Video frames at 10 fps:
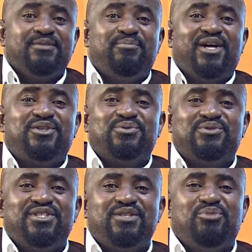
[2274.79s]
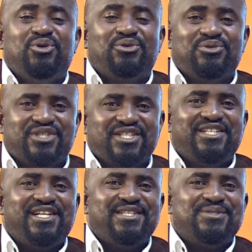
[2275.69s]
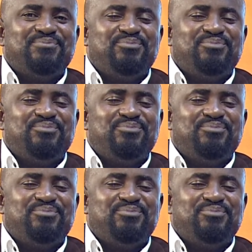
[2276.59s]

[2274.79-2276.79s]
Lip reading: but you need more crusaders to push.